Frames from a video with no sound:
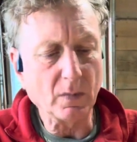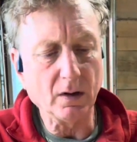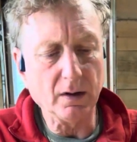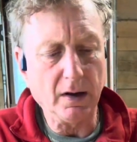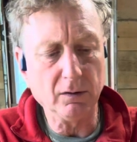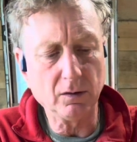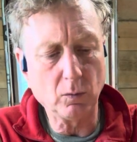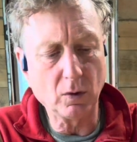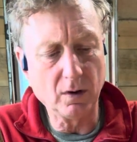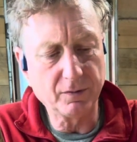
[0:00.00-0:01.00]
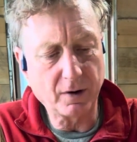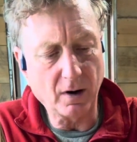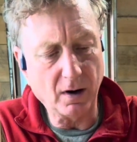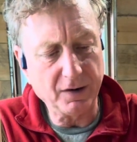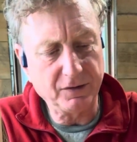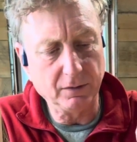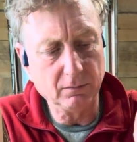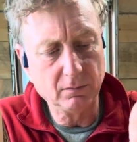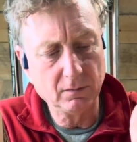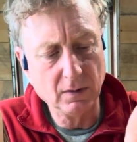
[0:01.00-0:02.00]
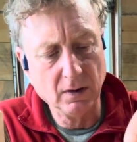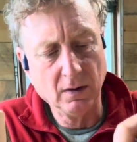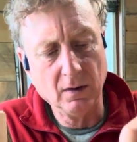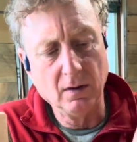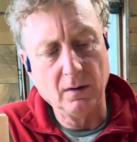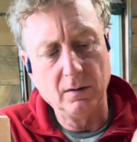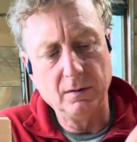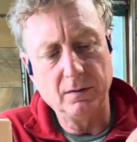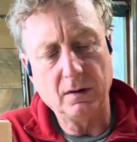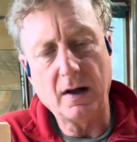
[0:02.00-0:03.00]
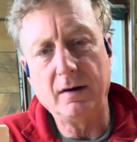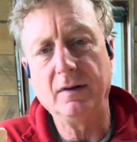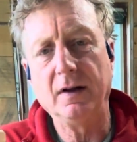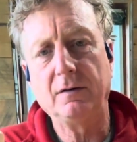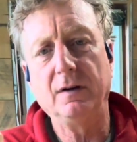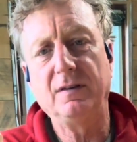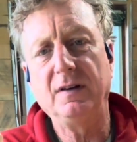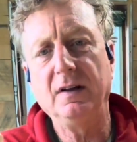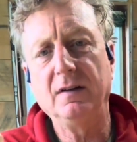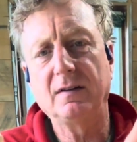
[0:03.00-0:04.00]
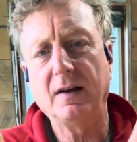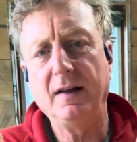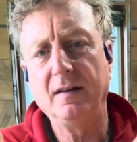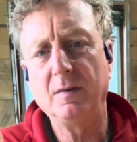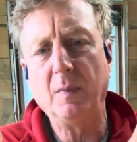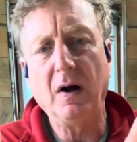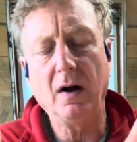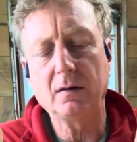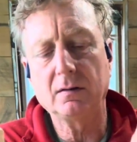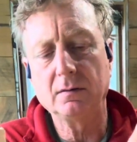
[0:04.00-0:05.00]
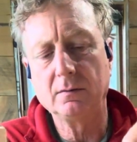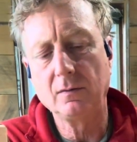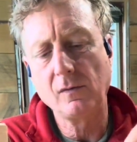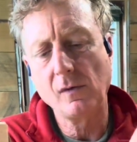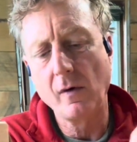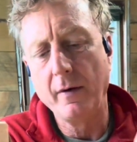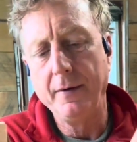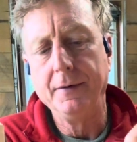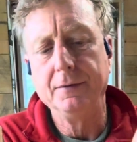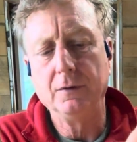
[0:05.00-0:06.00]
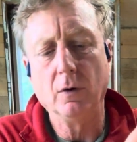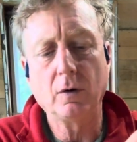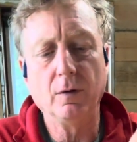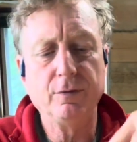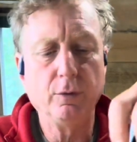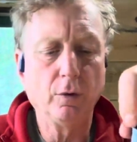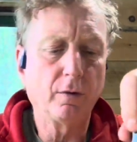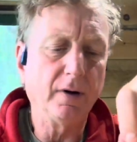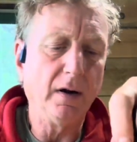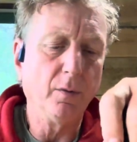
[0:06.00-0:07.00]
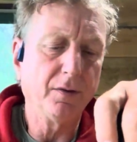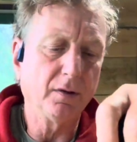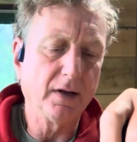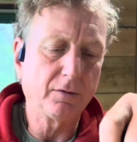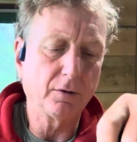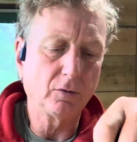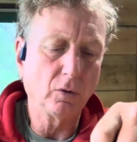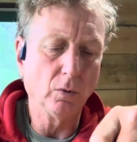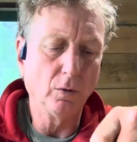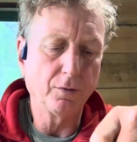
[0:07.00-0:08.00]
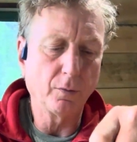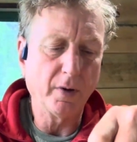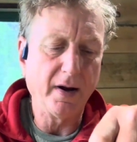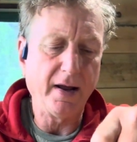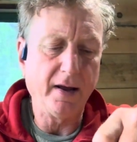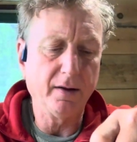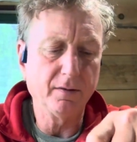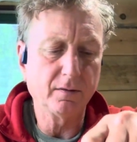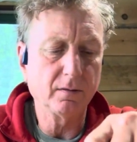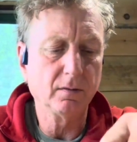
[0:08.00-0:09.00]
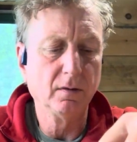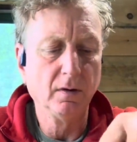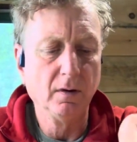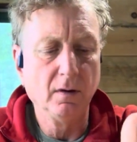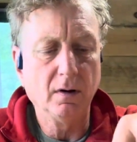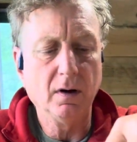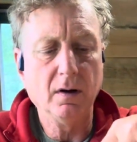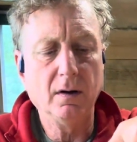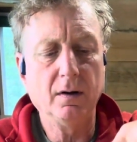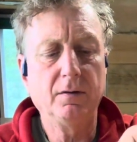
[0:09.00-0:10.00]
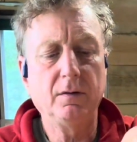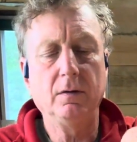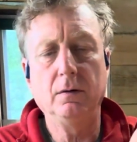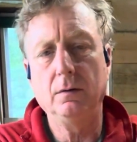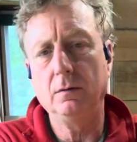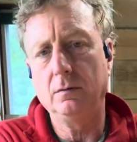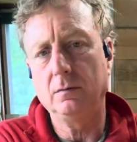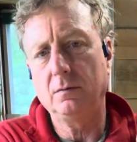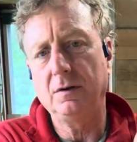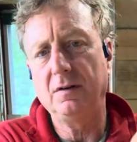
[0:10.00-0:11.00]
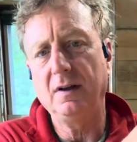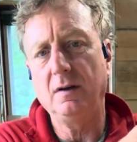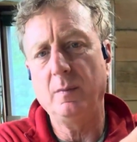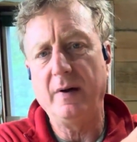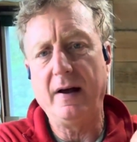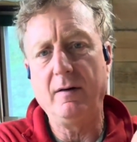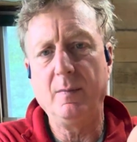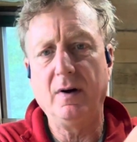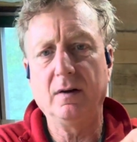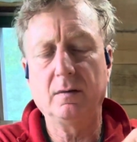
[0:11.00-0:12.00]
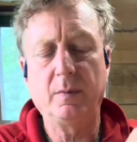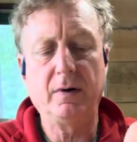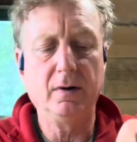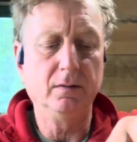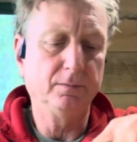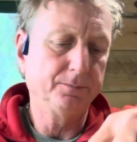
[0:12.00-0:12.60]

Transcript: Now, a little word of caution. There's a lot of electricity inside this box. Don't go fooling around with electric tools or wet hands to take your battery box apart.